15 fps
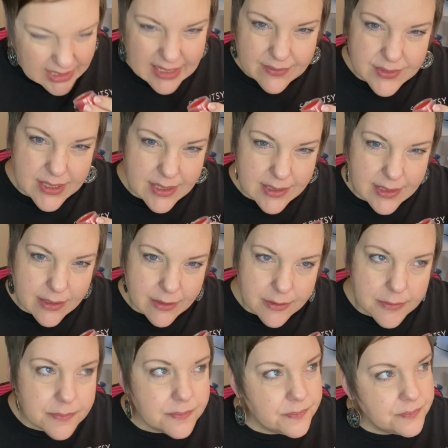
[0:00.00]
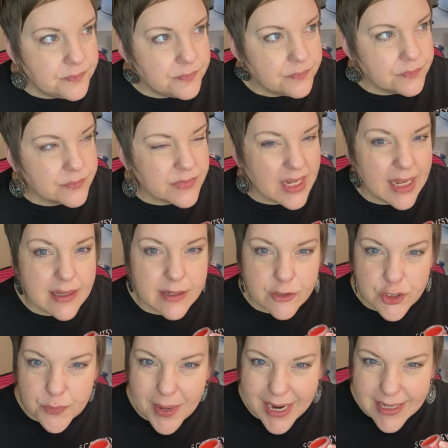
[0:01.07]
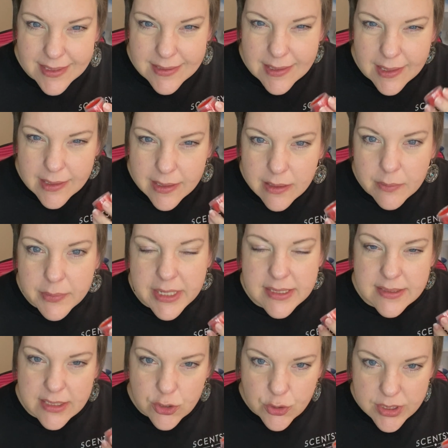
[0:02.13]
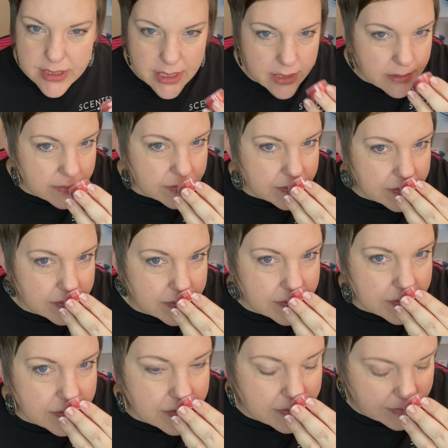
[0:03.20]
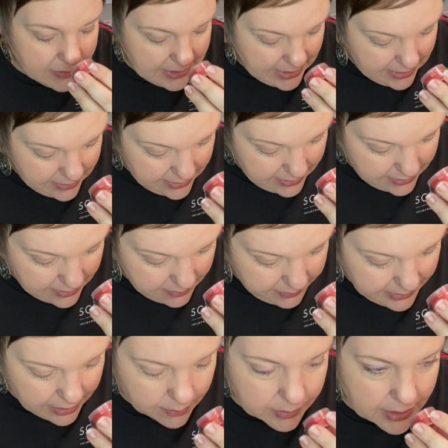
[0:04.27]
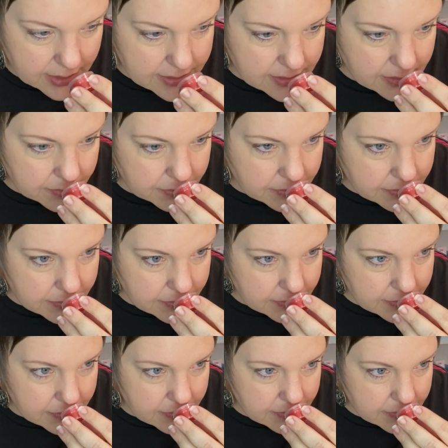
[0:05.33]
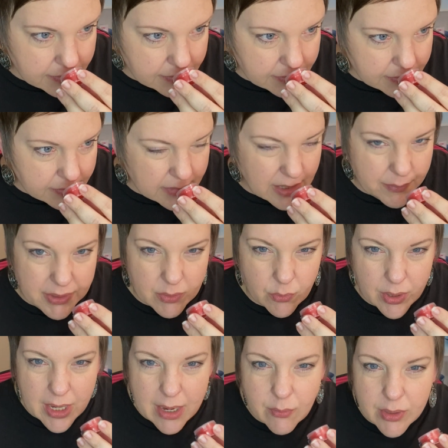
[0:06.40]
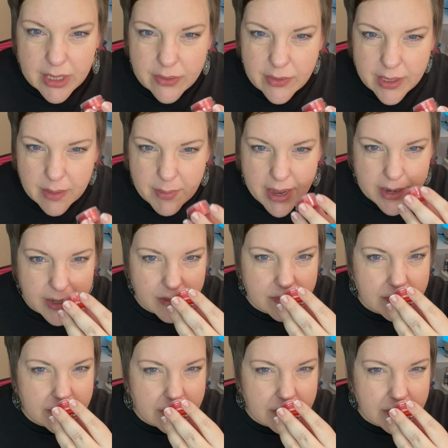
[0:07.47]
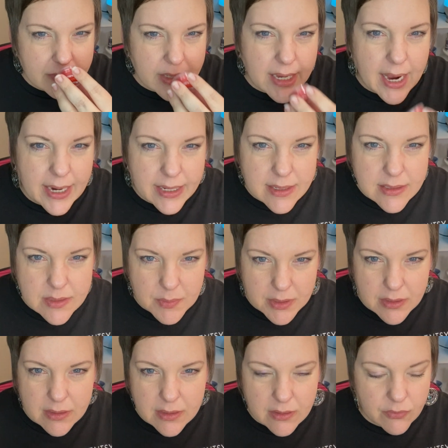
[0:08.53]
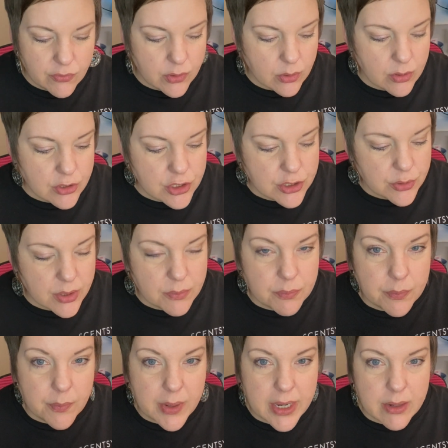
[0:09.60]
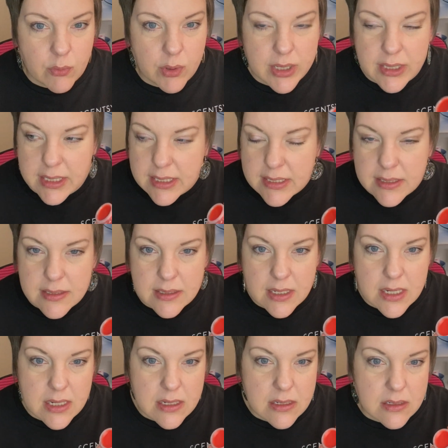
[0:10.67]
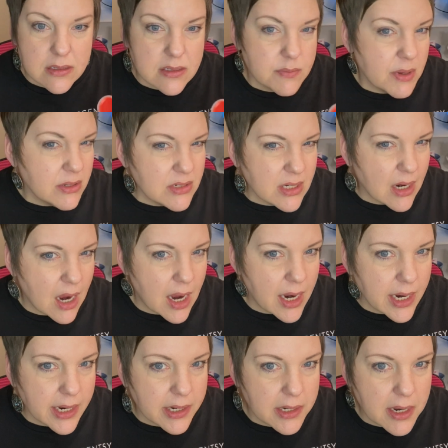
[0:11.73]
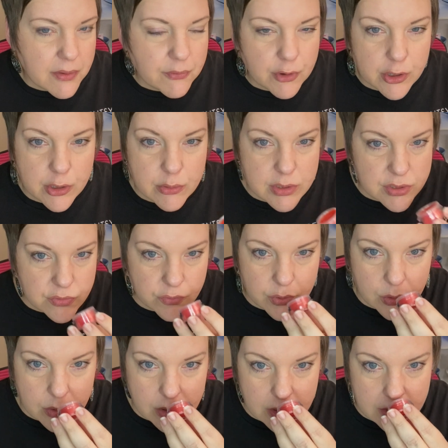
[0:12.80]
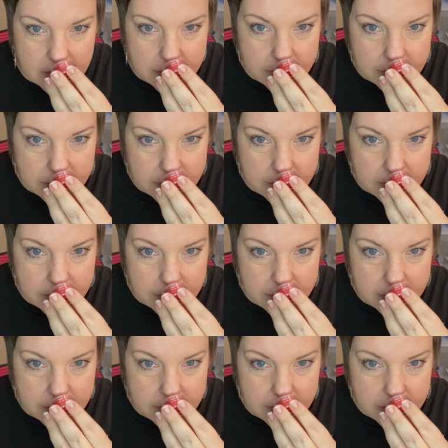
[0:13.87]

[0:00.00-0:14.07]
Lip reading: gives it a little spice, a little bit of citrusy. And then the pear blossom, I mean, when I really think about it, yeah, I can smell a little floral to it, but when this is melting, I never notice floral.